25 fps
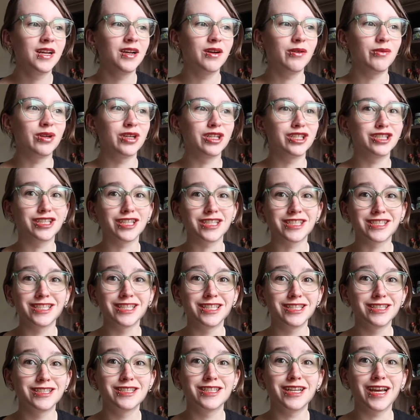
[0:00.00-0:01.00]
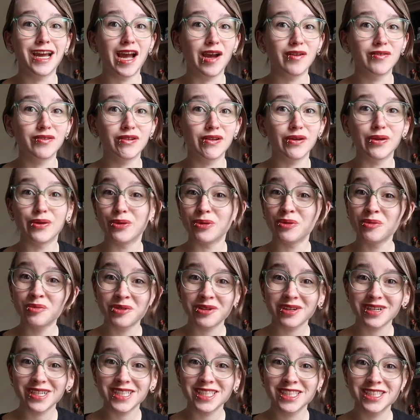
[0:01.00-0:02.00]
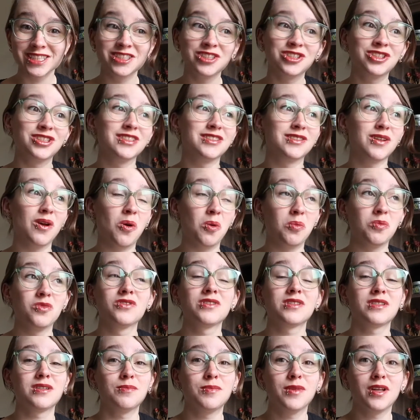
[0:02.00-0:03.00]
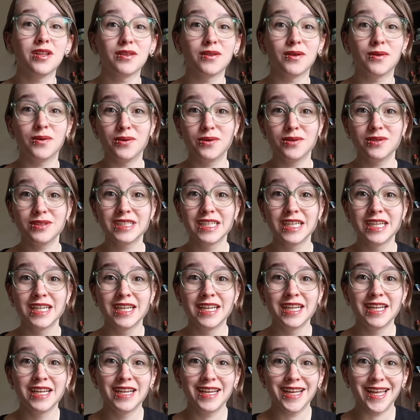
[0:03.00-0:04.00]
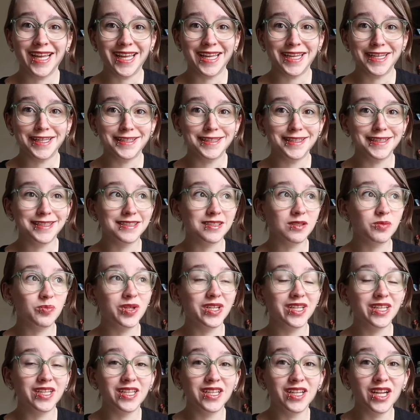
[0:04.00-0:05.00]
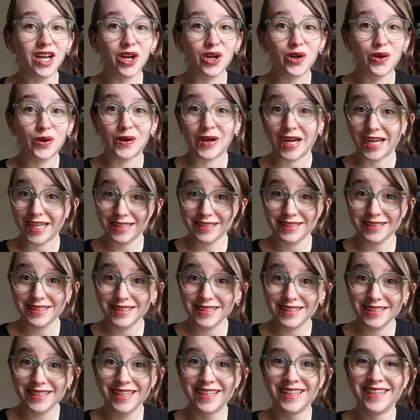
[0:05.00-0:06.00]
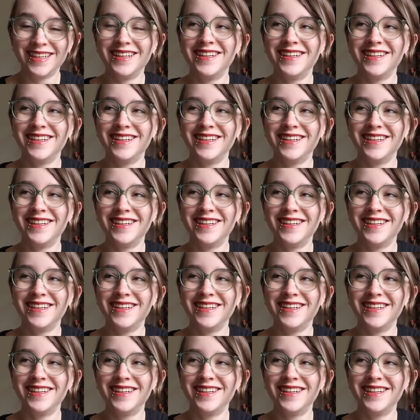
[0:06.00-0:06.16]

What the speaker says: We're adjusting to having a newborn. She's almost a month old, and it's been crazy